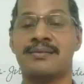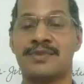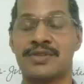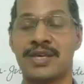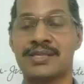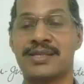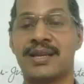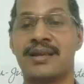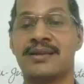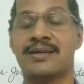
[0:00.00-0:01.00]
the things that
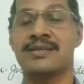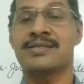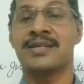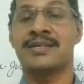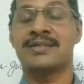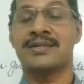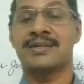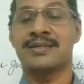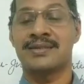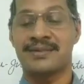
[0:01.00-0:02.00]

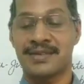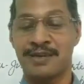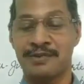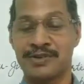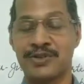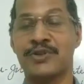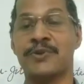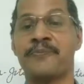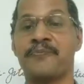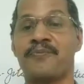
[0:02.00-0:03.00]
are given to
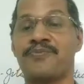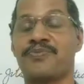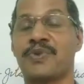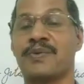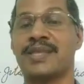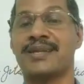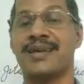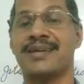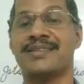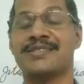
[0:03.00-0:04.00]
you. With that,
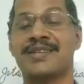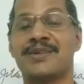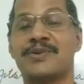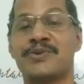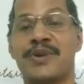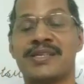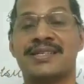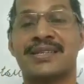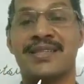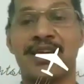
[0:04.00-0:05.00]
I just conclude today's
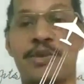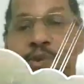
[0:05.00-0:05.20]
session. Thank you